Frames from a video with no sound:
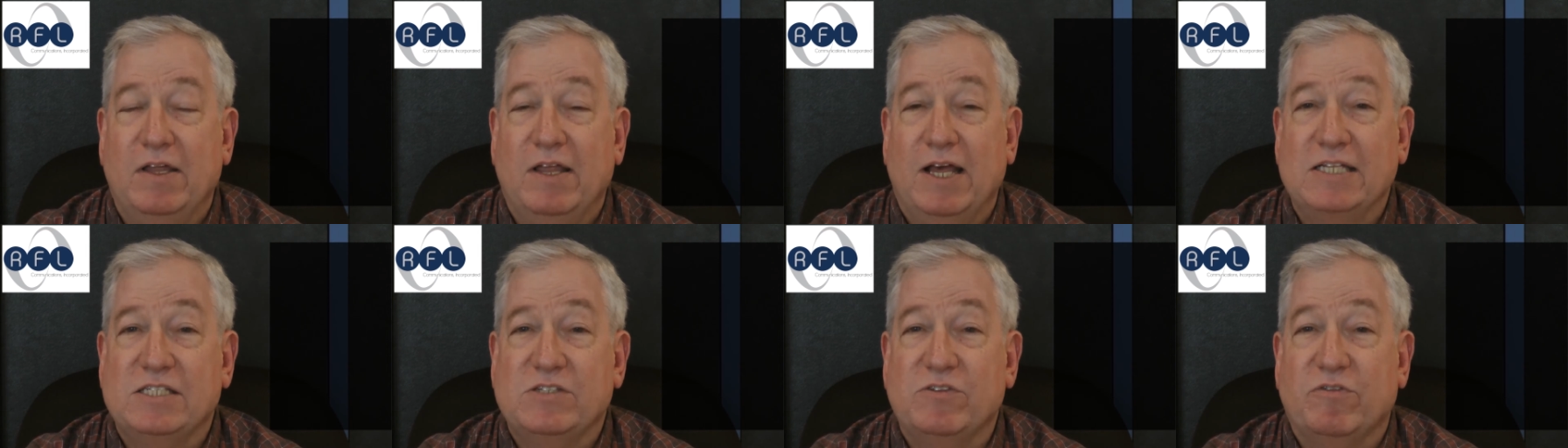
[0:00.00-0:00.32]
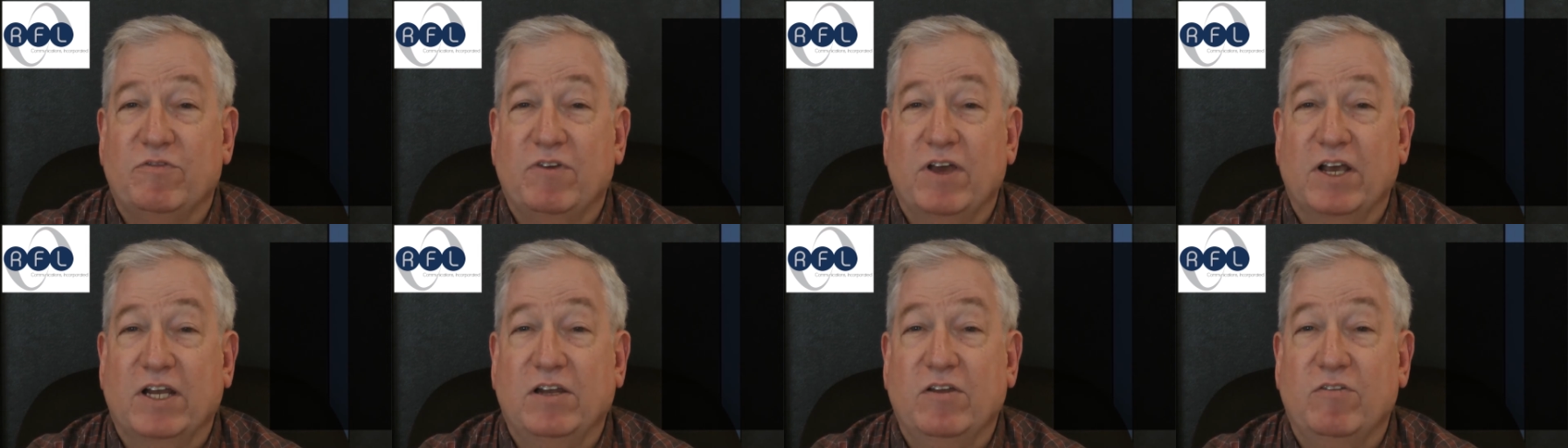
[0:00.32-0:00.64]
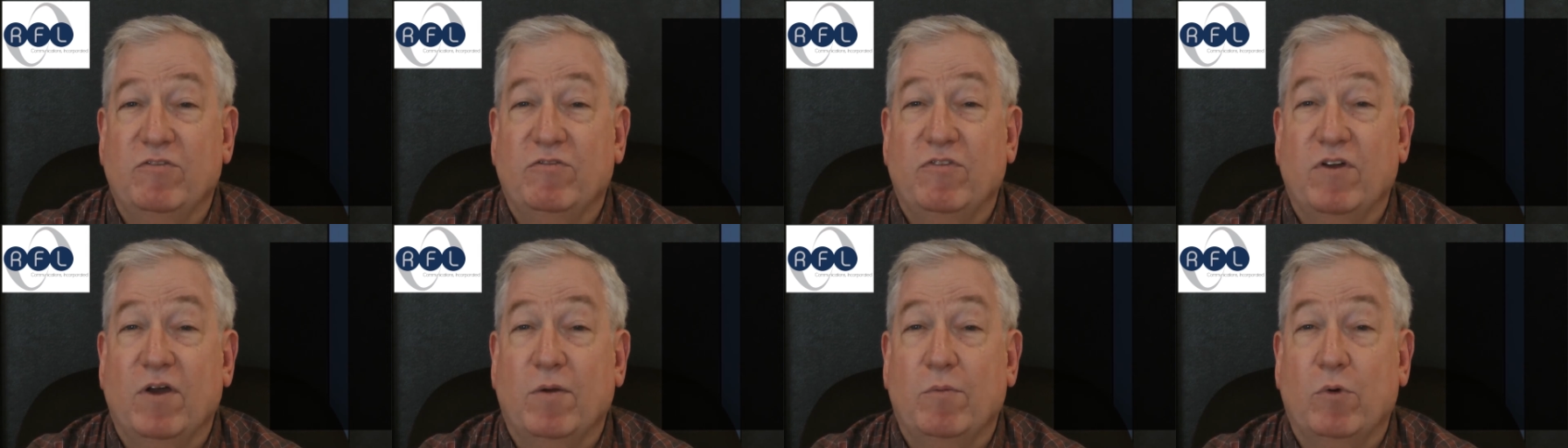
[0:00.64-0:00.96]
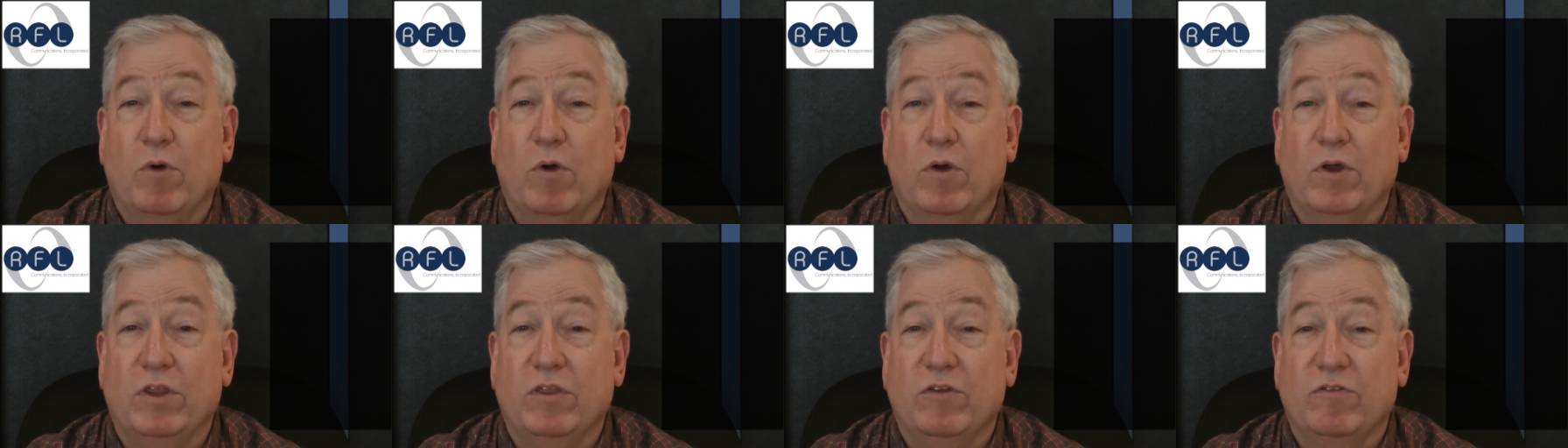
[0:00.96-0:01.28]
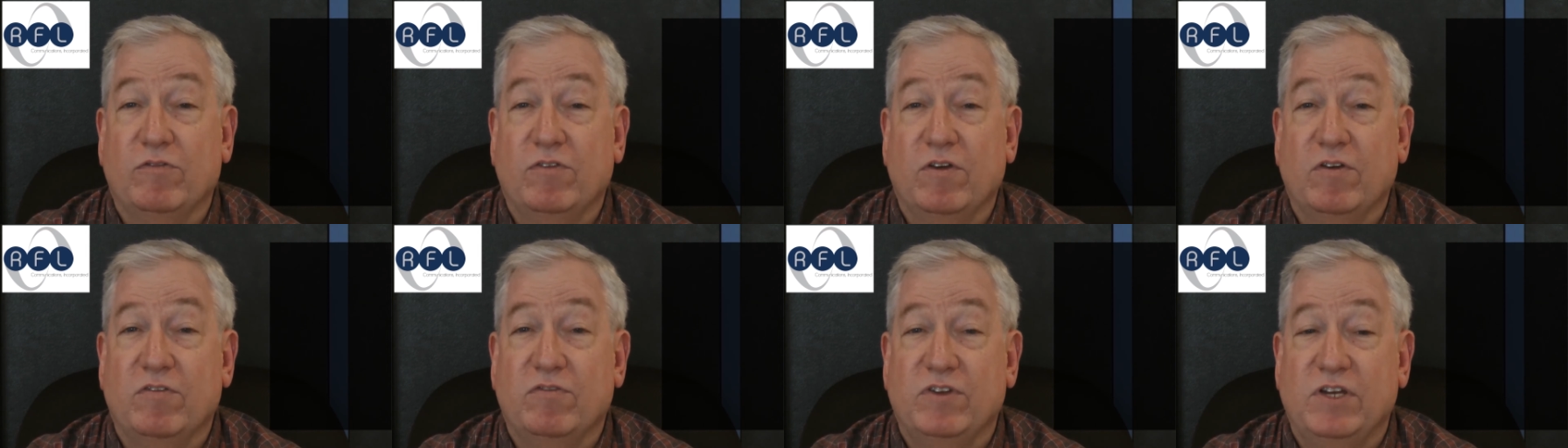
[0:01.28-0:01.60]
That's effective February the
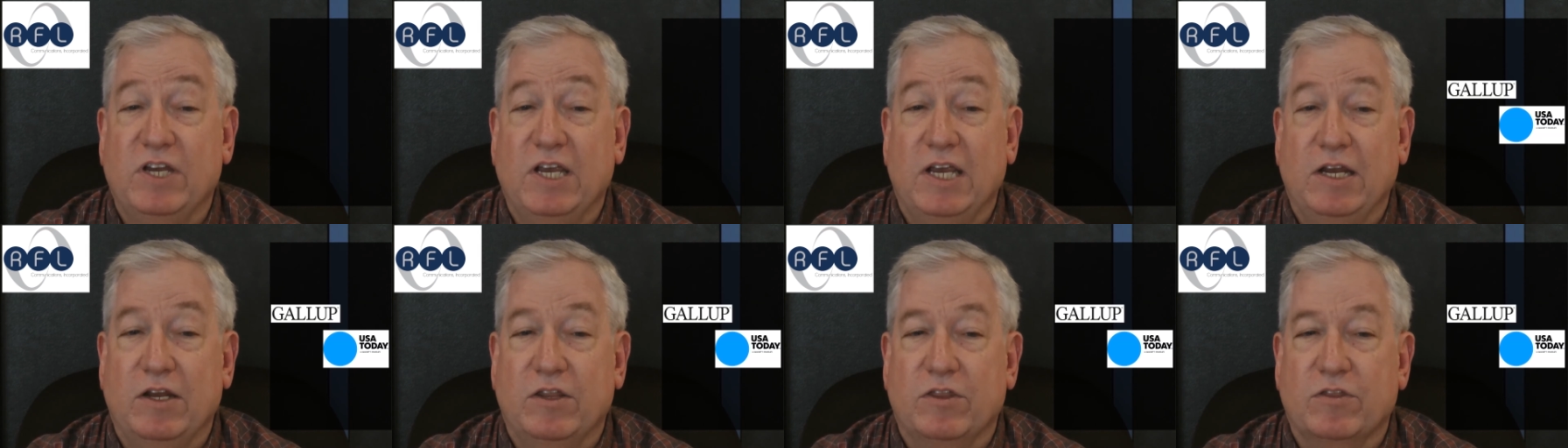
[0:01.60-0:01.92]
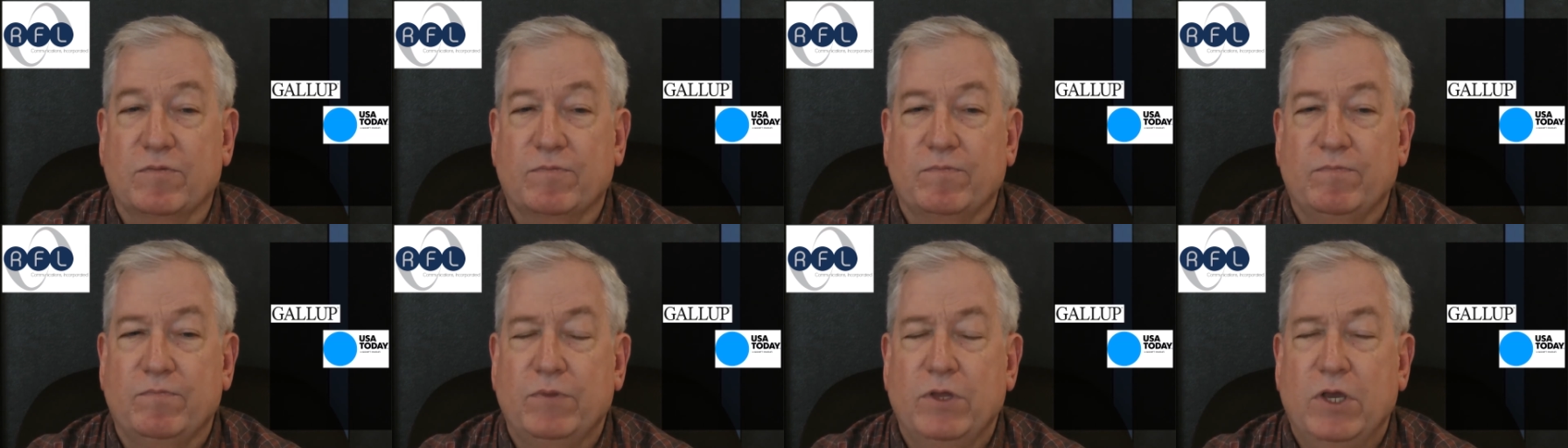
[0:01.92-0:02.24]
fifteenth.